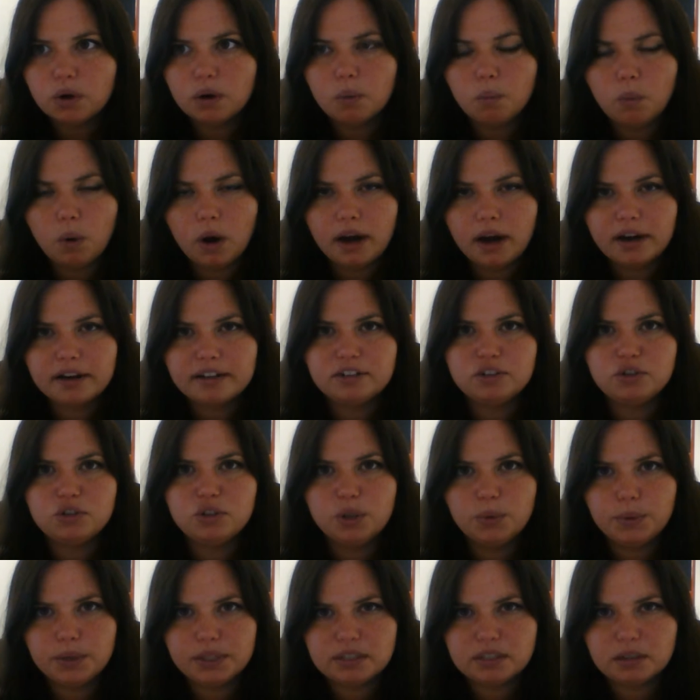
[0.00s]
or what is
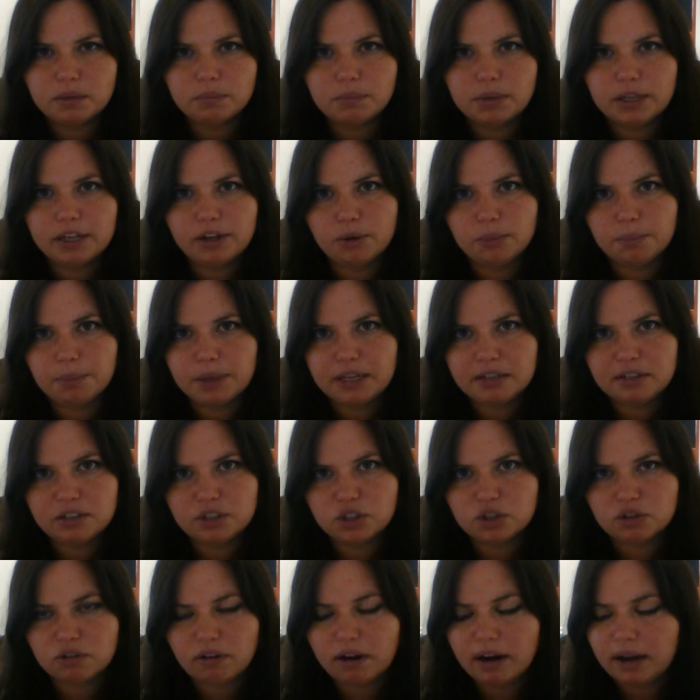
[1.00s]
doing something or being
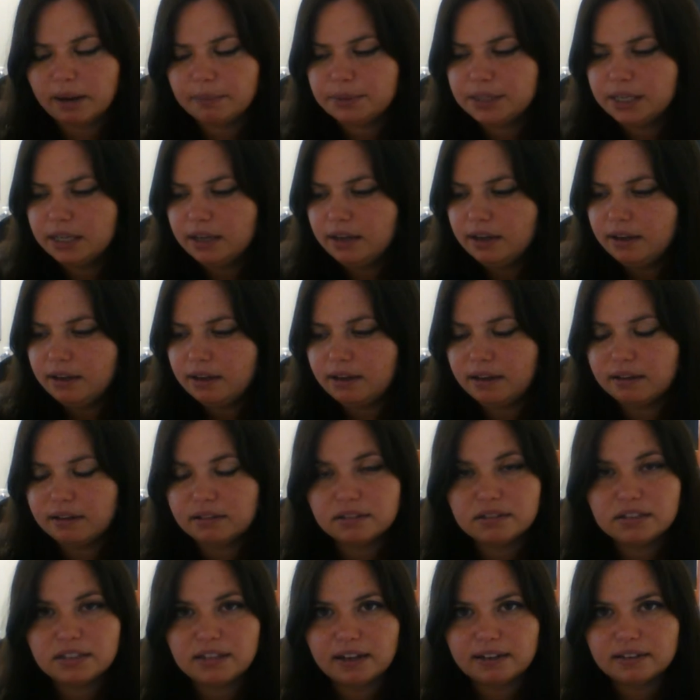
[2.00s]
described in
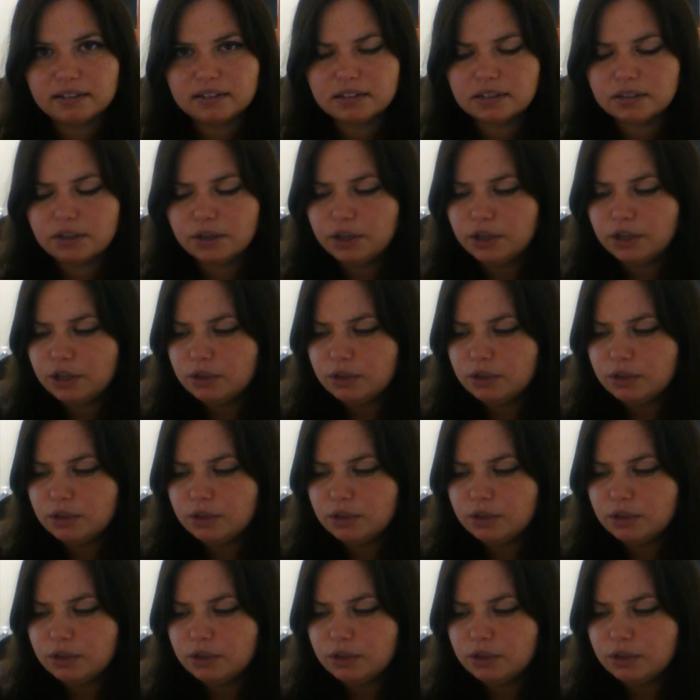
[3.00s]
a sentence.